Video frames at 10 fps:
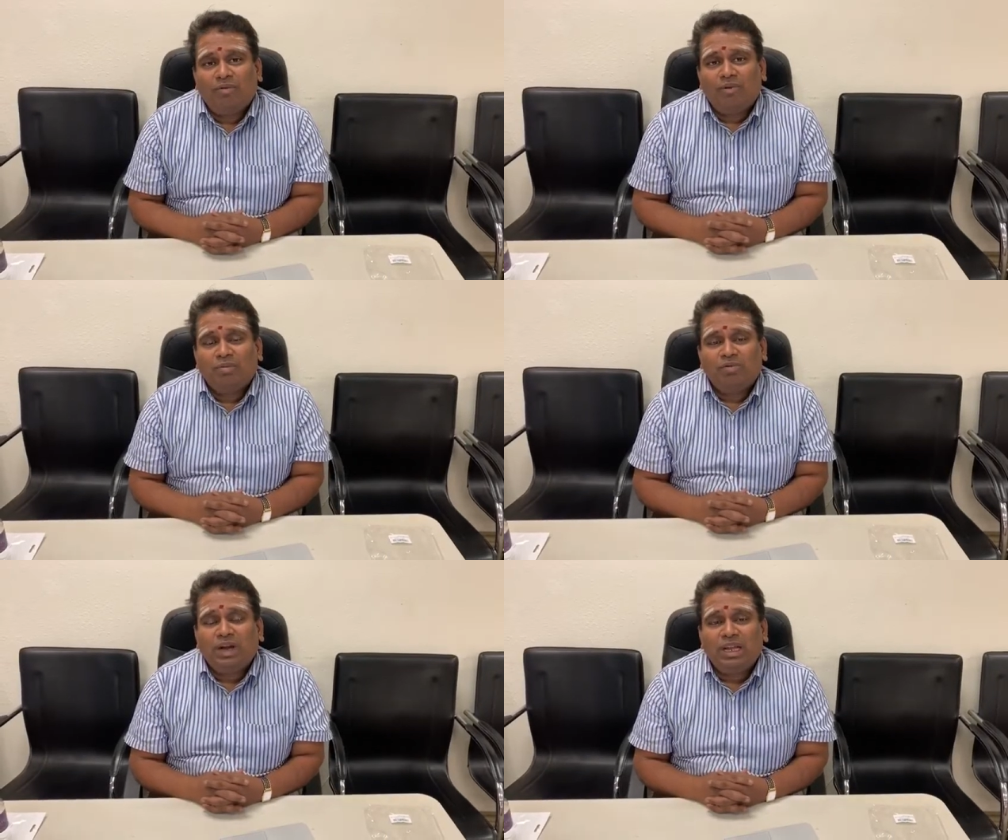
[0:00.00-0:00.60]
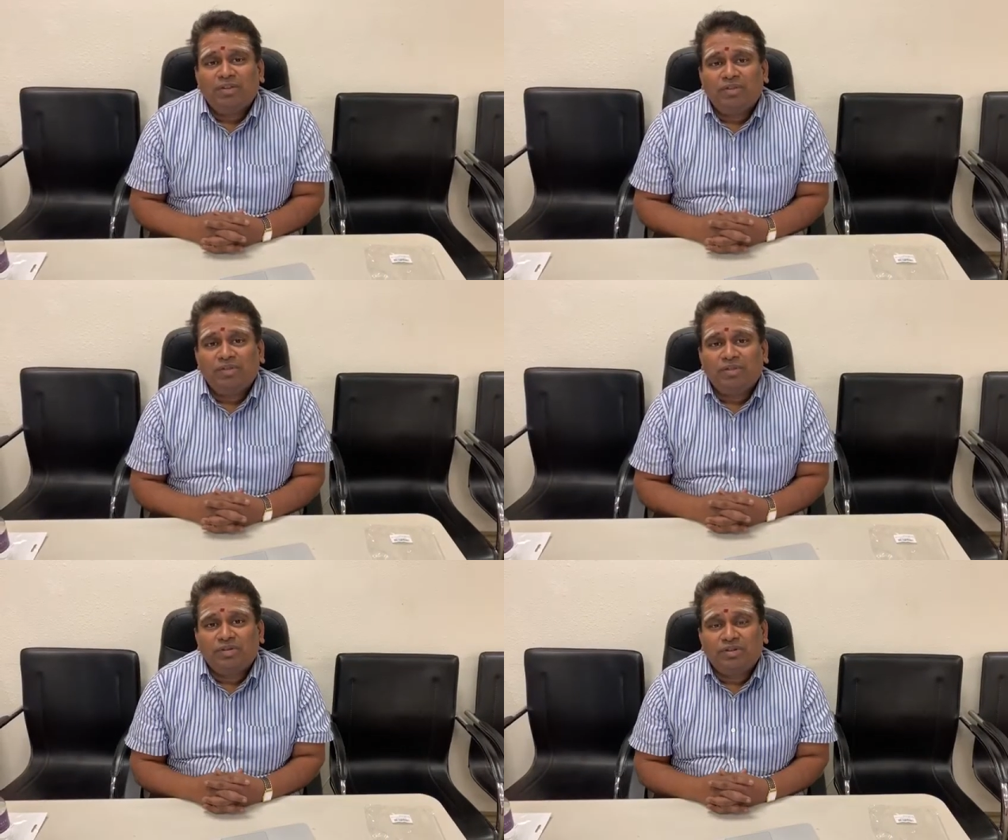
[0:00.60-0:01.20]
from
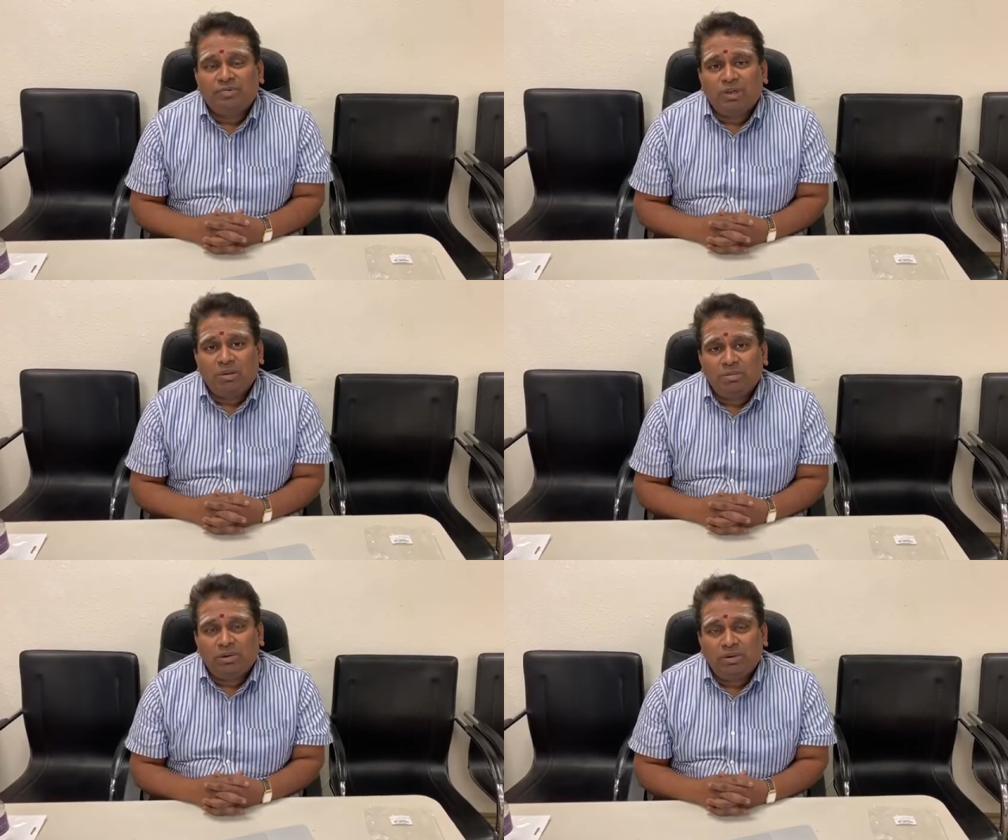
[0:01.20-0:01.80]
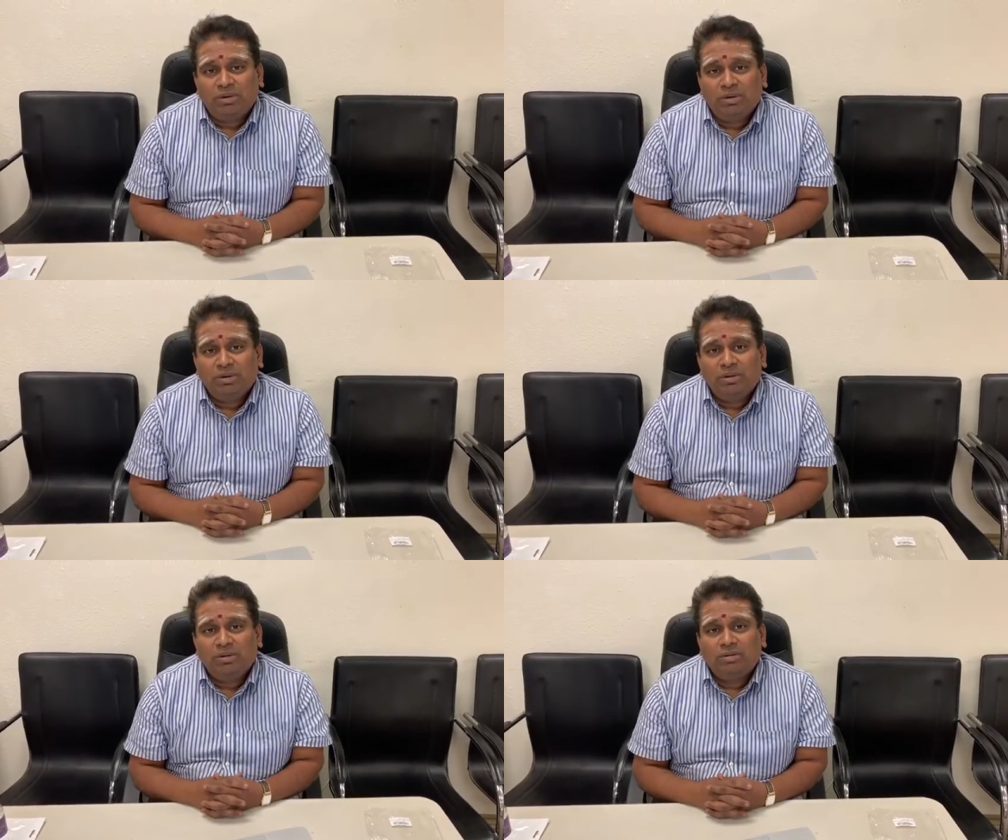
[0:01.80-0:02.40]
25th of September,
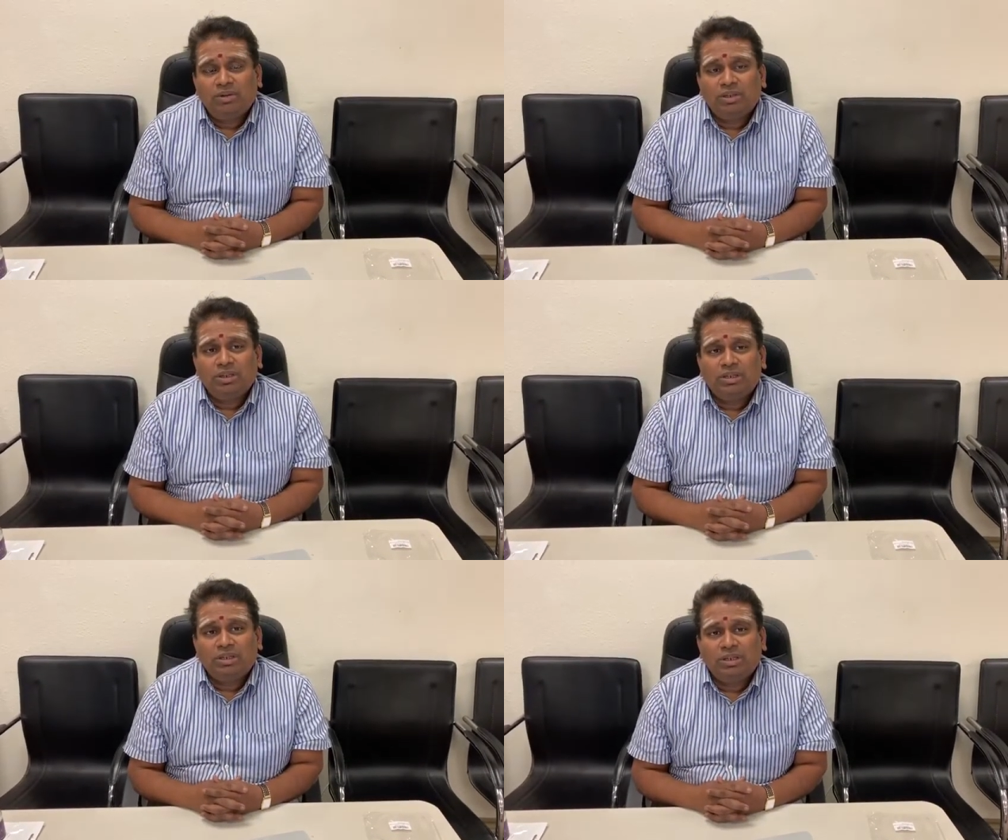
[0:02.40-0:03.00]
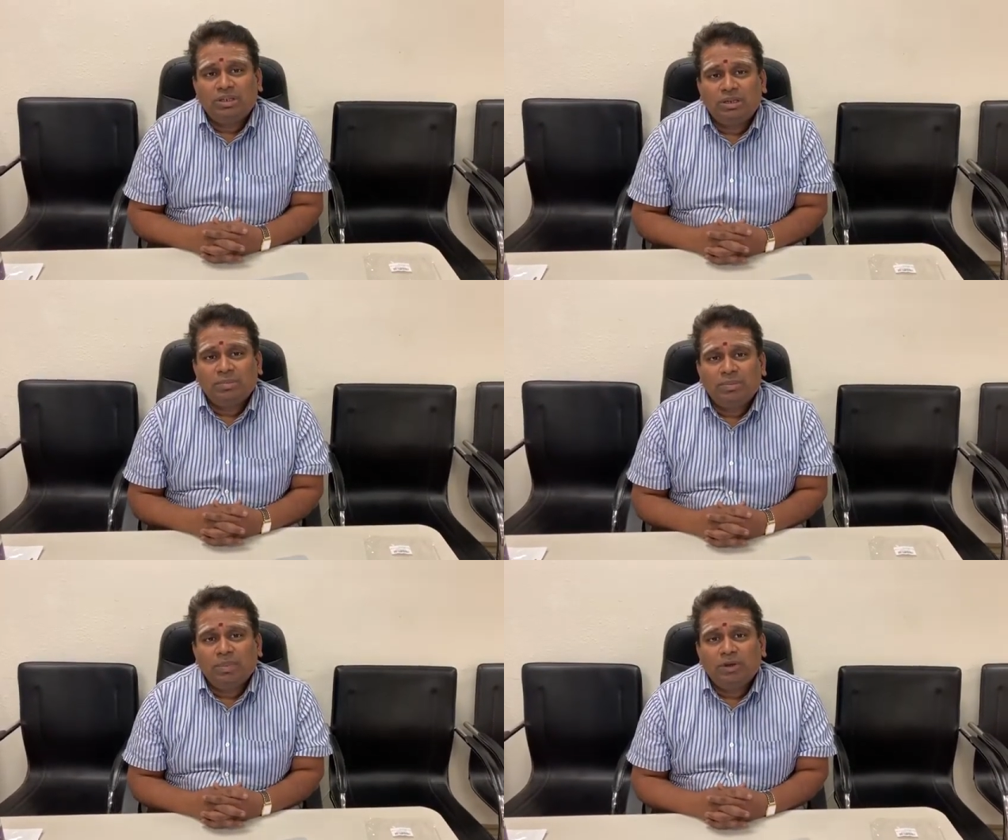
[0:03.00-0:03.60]
which is uh,
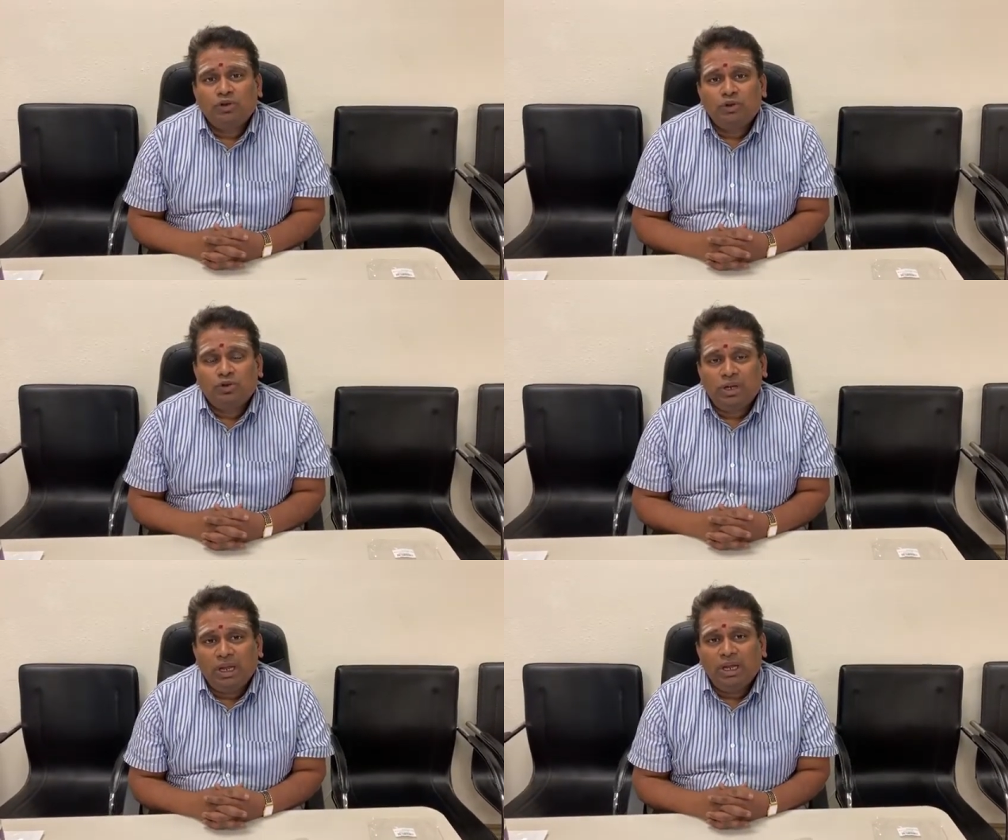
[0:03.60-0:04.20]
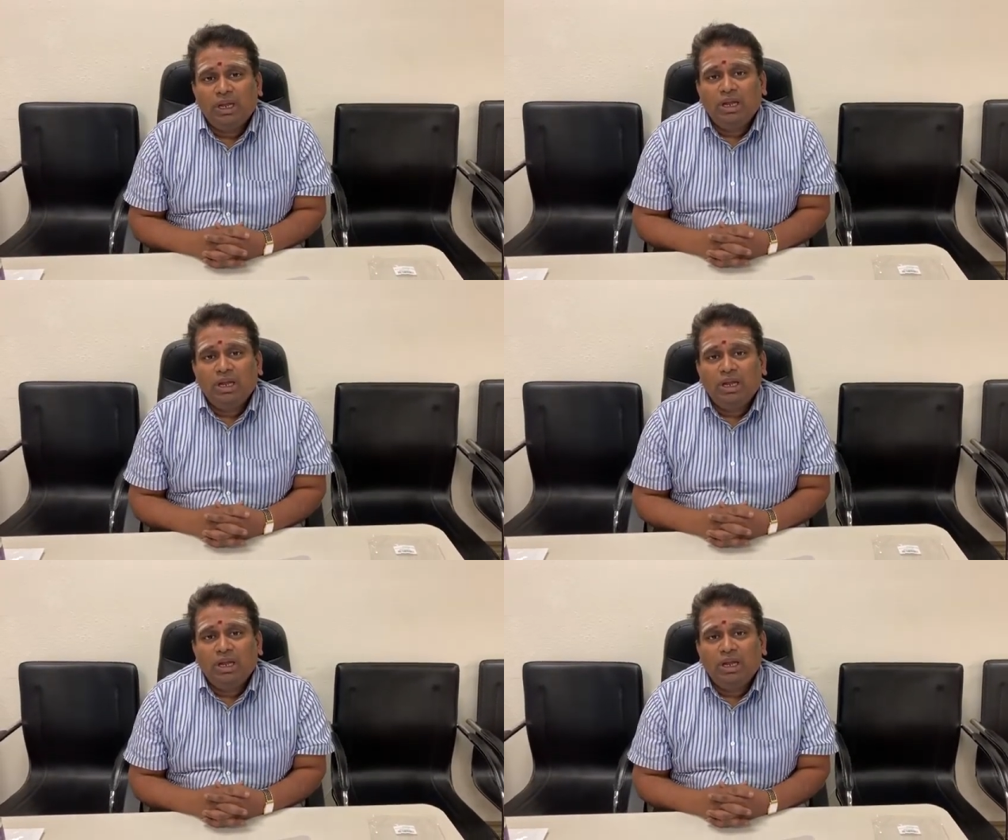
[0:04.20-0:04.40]
Tuesday,